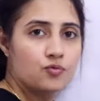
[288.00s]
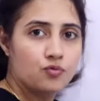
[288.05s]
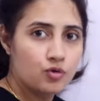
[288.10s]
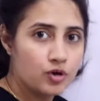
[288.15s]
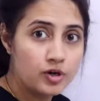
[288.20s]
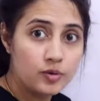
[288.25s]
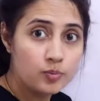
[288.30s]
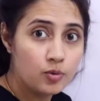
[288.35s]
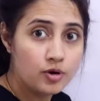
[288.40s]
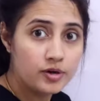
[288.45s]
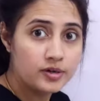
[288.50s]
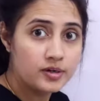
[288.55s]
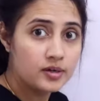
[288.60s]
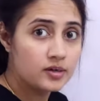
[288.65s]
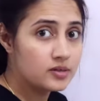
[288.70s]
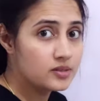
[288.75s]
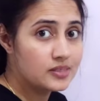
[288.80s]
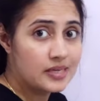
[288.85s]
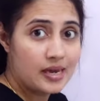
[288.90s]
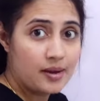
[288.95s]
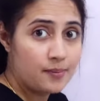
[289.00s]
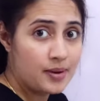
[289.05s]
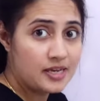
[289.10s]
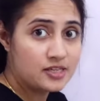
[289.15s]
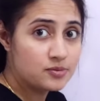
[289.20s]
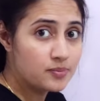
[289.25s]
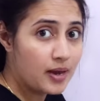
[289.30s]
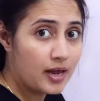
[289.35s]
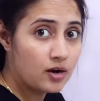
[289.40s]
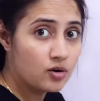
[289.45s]
void pointer, same
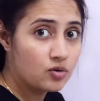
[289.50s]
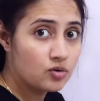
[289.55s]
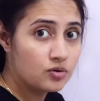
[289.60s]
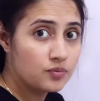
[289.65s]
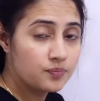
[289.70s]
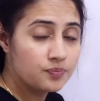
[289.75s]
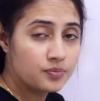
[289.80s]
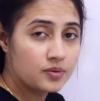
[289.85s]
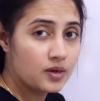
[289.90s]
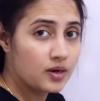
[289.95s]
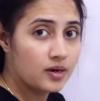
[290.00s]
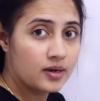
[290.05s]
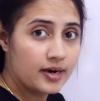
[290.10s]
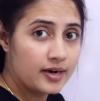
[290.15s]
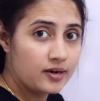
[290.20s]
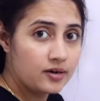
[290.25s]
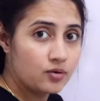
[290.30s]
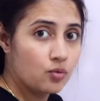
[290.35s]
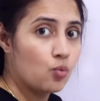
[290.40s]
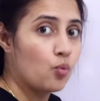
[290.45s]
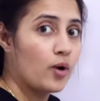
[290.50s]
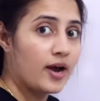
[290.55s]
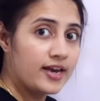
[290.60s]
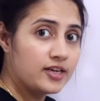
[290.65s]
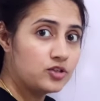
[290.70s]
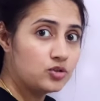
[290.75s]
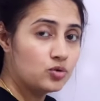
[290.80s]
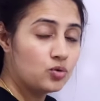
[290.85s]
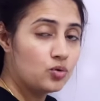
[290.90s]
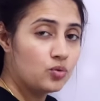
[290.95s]
as malloc, right?
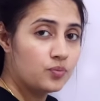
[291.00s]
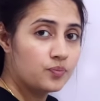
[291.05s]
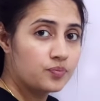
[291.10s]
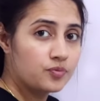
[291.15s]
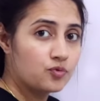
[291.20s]
Why so?